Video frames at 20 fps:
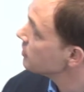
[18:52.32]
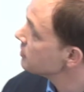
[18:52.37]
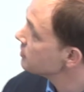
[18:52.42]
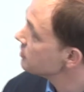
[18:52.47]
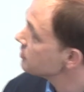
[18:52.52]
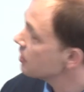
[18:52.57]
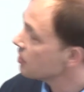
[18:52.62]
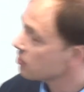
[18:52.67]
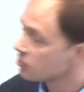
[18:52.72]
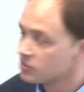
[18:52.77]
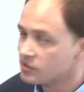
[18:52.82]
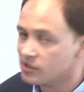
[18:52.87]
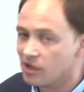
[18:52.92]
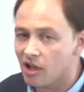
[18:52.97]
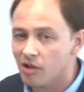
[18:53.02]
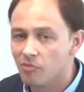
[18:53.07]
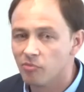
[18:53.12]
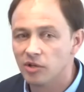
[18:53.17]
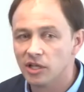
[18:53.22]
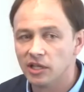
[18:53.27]
this is now
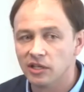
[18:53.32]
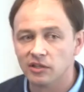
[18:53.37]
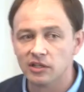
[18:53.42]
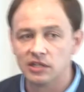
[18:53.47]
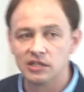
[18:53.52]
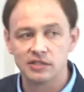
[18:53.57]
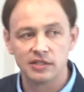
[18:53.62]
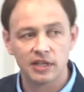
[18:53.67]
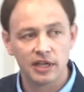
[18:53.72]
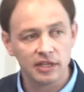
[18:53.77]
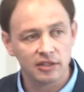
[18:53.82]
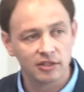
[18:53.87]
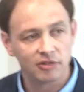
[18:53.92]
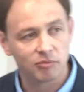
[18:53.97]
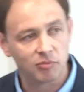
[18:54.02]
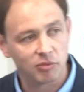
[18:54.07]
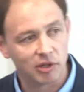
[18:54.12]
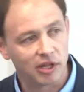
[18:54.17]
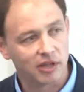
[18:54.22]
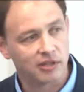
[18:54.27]
sampling these
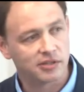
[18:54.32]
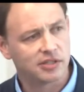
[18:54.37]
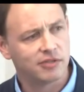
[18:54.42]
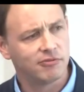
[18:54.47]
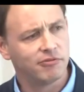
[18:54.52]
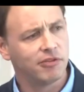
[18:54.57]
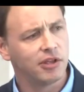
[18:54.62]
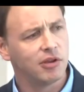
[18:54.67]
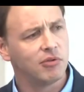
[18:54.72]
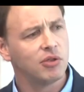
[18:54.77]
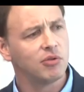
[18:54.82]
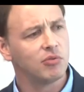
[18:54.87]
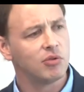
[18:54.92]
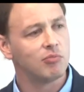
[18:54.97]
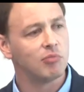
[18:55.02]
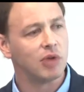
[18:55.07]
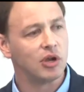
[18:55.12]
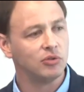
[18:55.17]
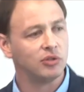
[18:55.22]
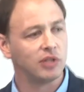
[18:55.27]
native plants in very
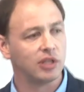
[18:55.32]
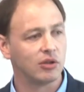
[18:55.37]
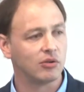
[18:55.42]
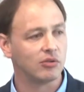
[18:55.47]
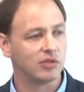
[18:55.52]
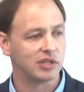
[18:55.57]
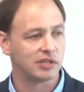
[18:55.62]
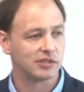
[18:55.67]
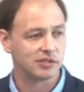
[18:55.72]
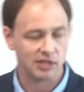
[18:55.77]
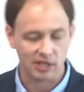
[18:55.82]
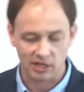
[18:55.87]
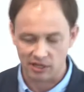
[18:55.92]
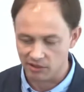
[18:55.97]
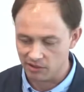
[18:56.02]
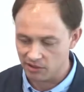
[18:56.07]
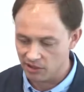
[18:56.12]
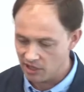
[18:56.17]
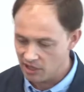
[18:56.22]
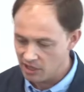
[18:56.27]
remote areas
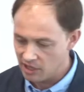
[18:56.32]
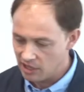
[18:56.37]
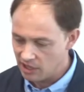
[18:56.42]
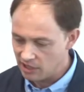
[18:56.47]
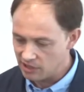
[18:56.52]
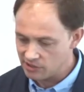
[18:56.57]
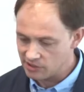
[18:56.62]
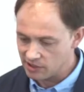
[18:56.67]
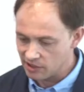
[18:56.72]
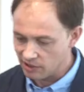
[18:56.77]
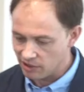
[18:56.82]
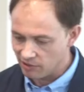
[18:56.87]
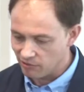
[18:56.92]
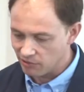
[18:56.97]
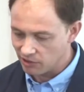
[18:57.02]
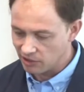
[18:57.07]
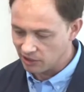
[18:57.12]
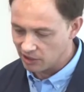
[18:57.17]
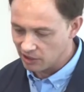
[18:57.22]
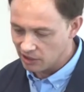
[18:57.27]
in, in South
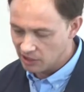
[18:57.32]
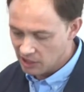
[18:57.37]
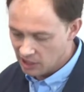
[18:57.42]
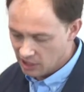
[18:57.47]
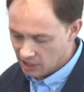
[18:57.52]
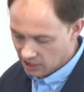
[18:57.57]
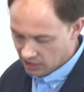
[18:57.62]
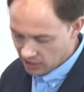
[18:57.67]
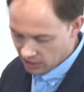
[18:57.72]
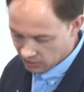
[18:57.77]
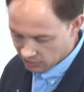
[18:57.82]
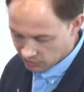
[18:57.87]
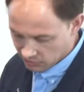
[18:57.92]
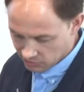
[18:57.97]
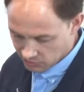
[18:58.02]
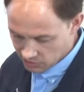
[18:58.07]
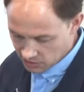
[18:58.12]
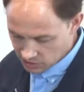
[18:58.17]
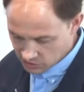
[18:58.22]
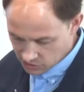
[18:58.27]
Africa and
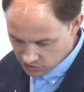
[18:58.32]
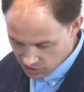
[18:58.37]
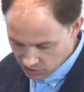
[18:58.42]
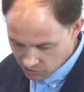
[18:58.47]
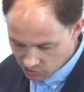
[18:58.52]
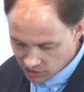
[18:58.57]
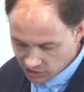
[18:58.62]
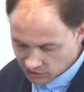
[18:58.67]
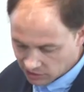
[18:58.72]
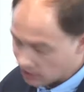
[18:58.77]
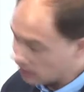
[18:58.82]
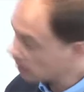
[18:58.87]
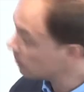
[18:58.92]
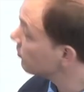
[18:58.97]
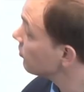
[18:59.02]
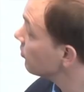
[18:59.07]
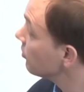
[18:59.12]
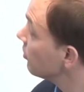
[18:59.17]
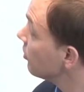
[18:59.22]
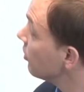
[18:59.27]
showing
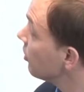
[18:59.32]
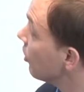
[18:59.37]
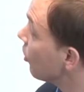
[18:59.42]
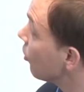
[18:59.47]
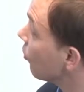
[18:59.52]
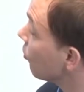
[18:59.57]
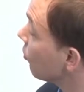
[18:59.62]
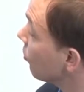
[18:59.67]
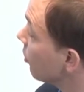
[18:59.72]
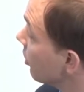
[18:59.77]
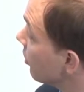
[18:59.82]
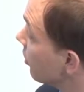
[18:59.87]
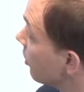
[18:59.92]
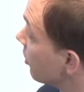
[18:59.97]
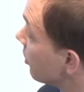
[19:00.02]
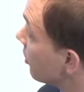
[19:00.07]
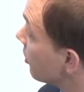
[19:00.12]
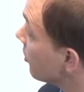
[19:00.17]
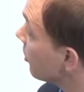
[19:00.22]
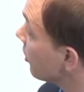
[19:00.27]
that a,
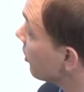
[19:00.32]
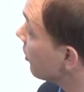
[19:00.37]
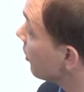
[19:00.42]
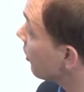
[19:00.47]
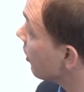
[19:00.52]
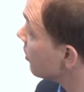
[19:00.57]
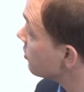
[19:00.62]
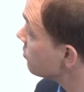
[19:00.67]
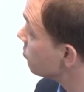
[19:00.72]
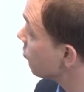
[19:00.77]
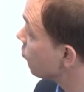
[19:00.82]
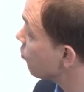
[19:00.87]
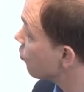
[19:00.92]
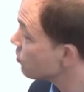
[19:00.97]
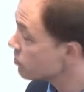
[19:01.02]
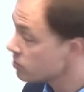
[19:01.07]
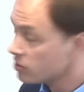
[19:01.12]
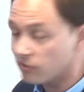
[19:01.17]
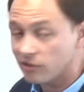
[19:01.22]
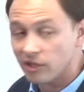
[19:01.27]
uh, a large
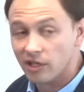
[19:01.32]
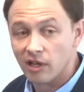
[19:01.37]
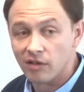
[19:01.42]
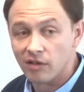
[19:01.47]
proportion of the